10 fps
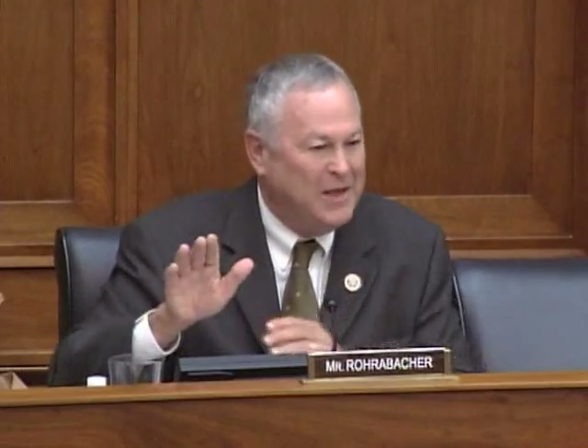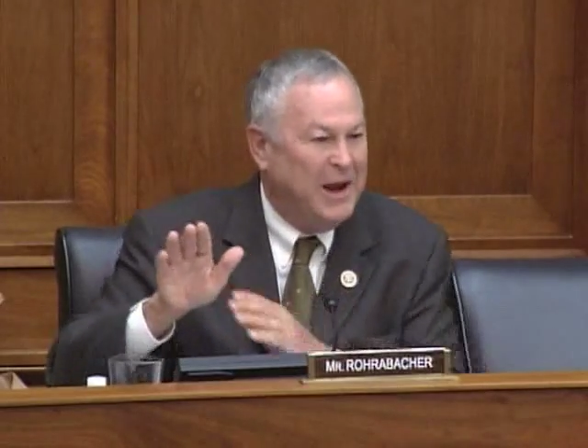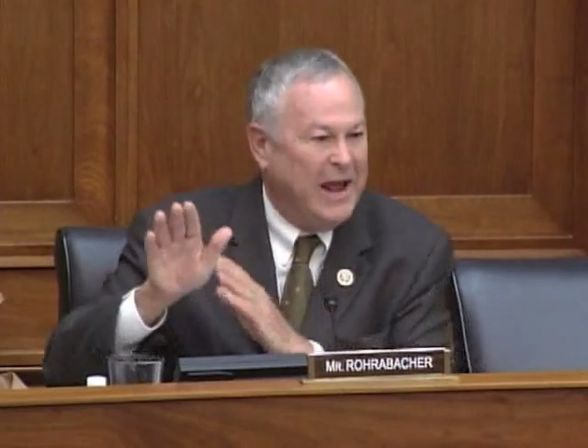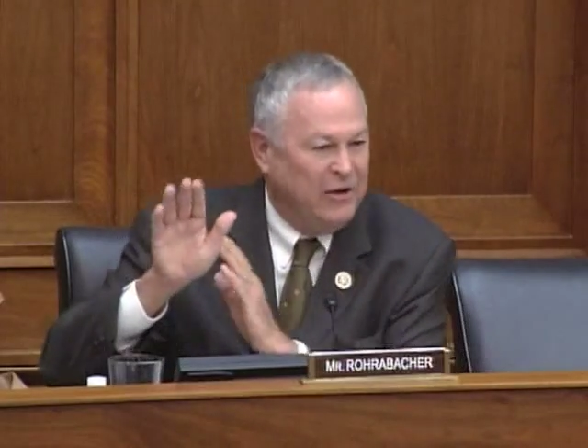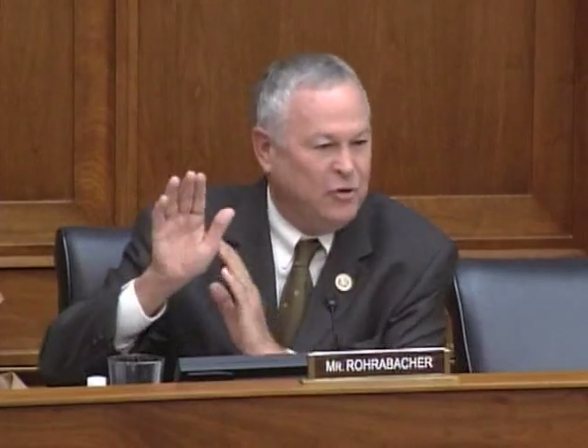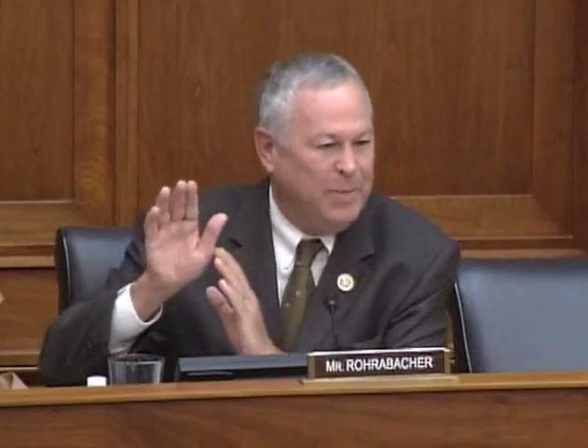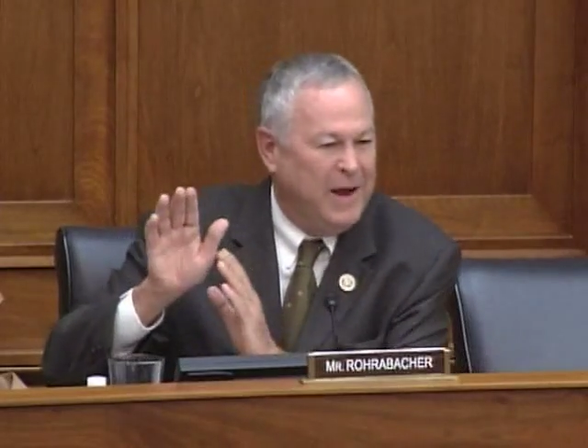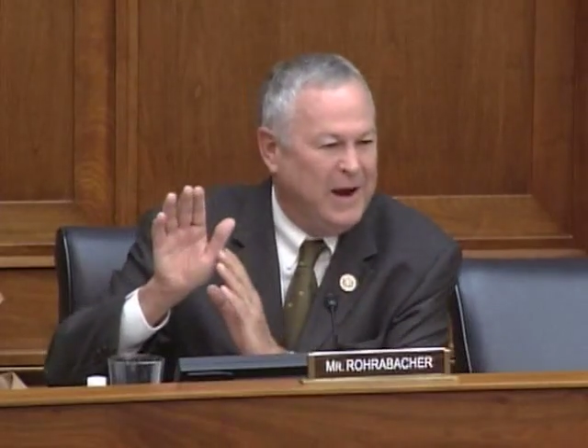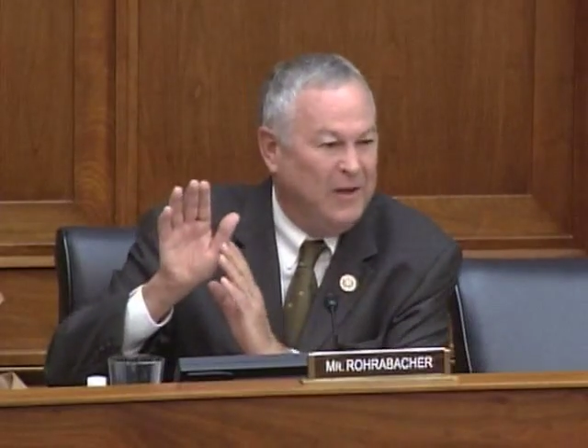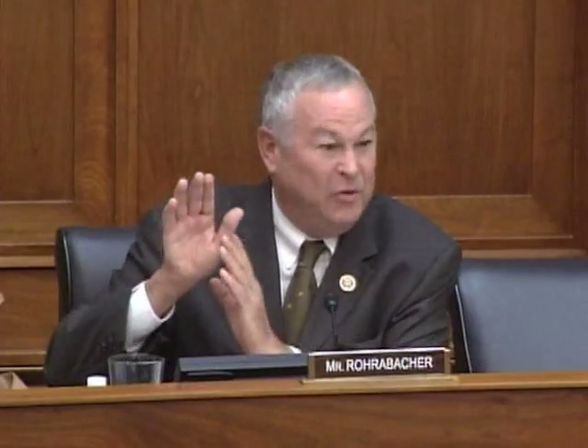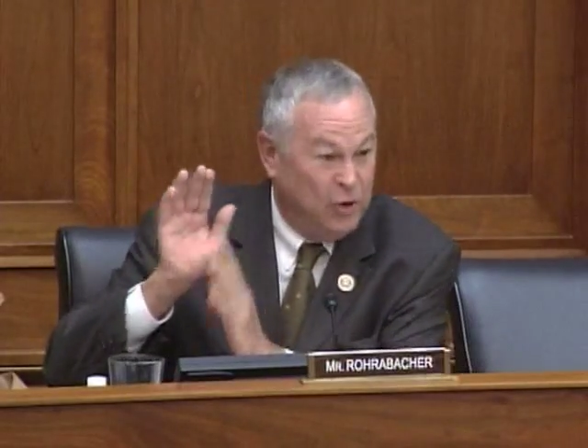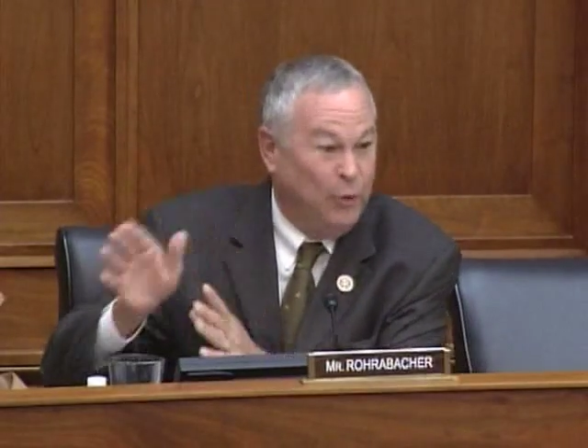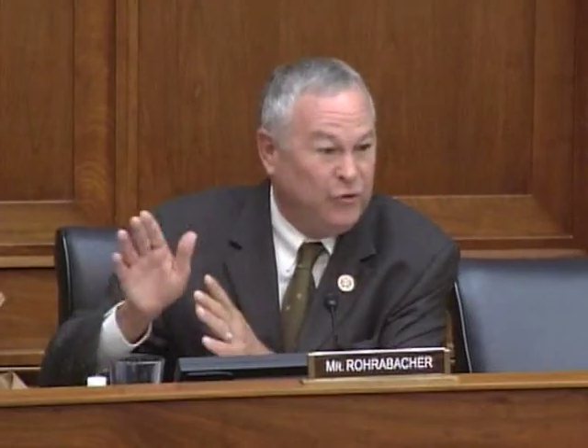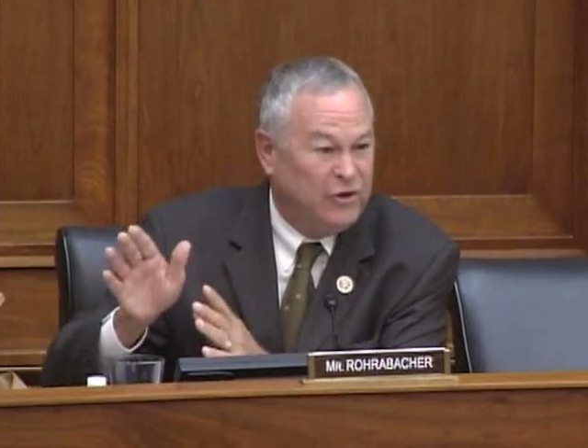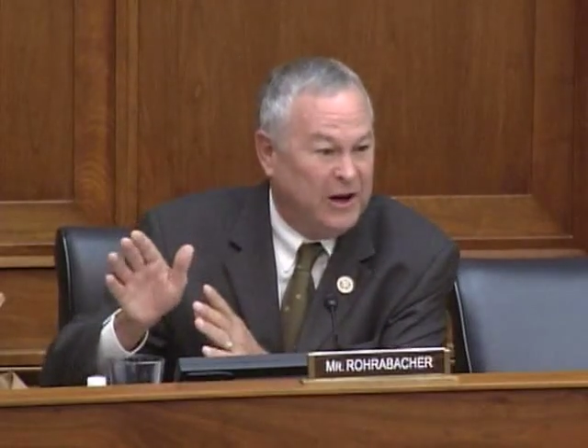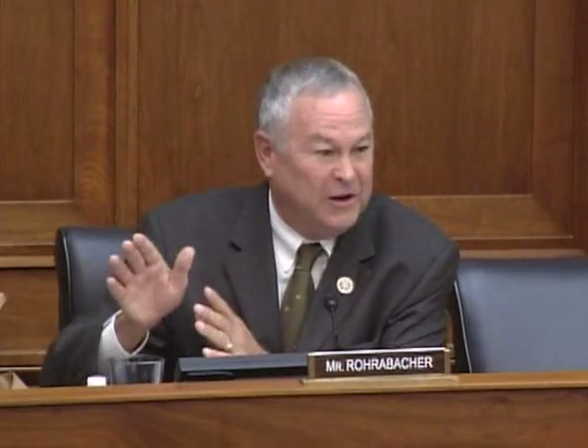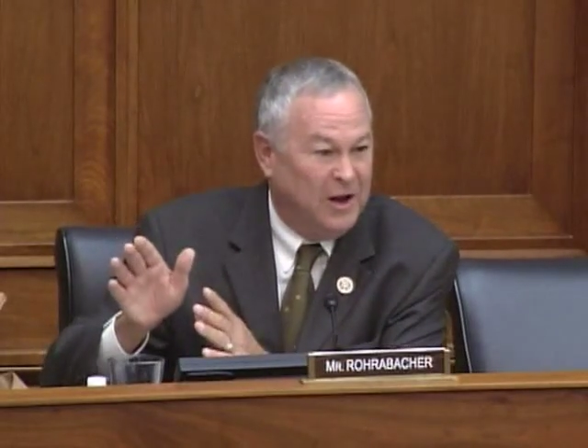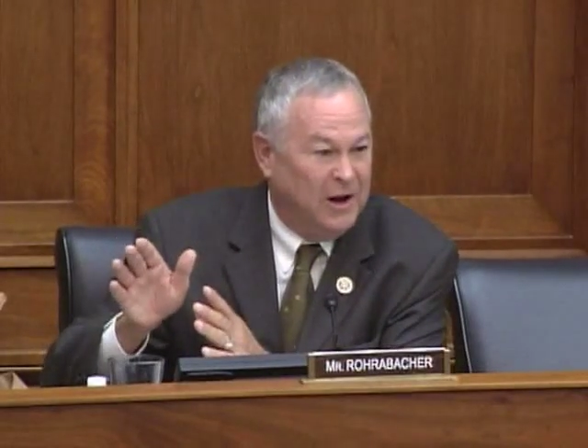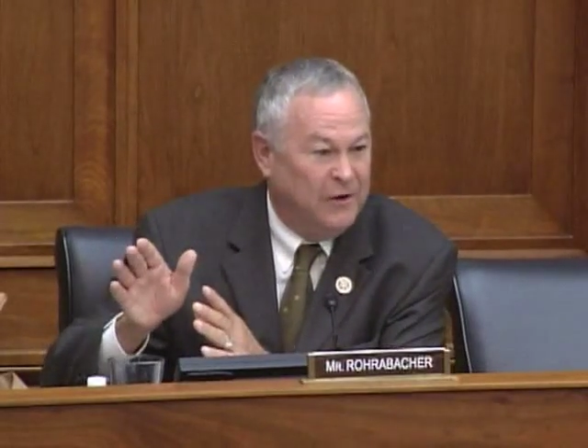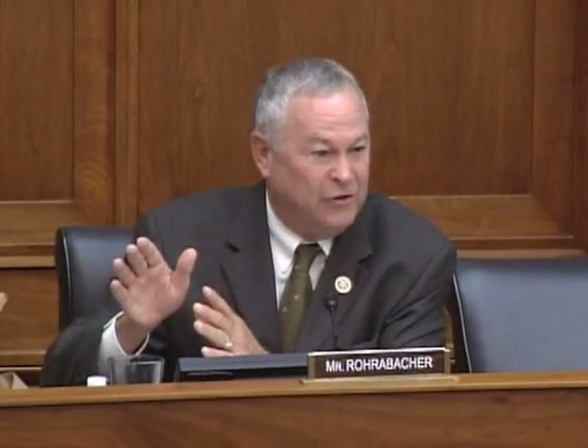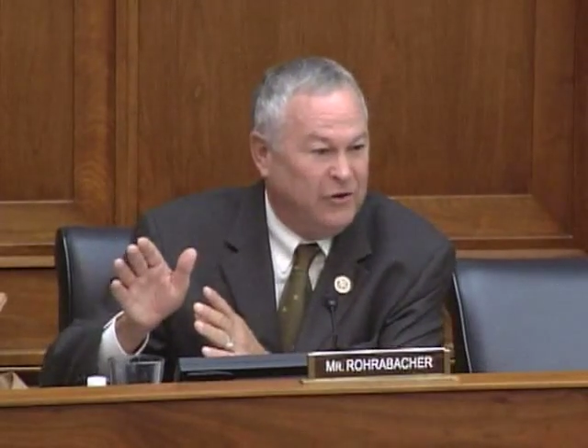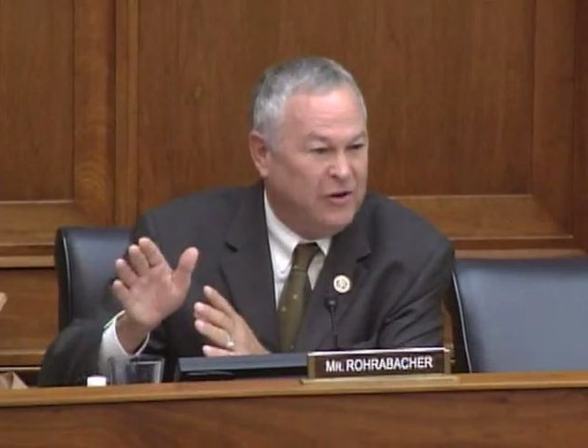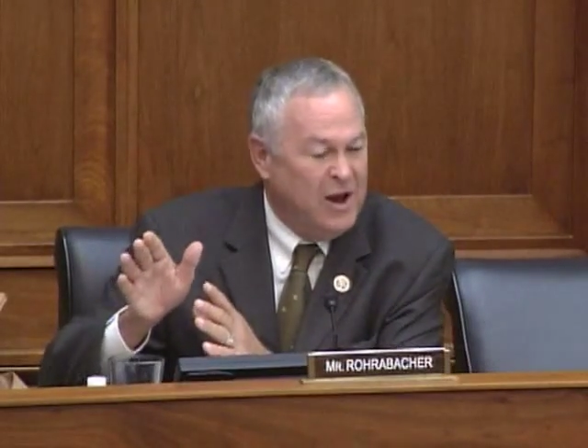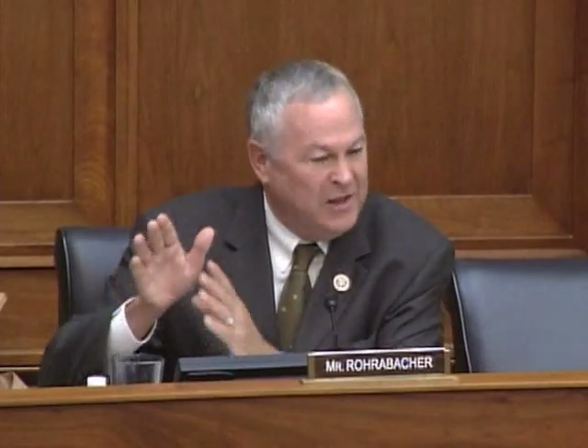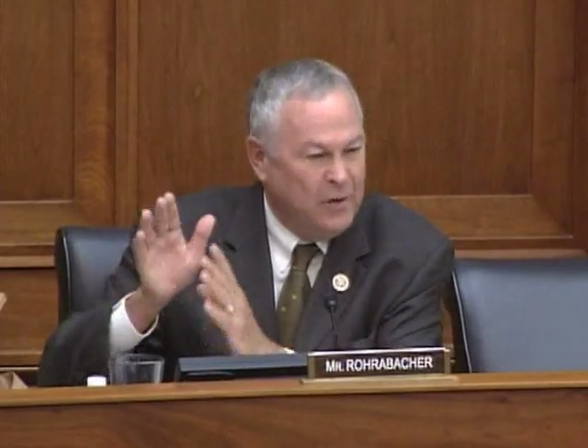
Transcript: that had Japan had those technologies,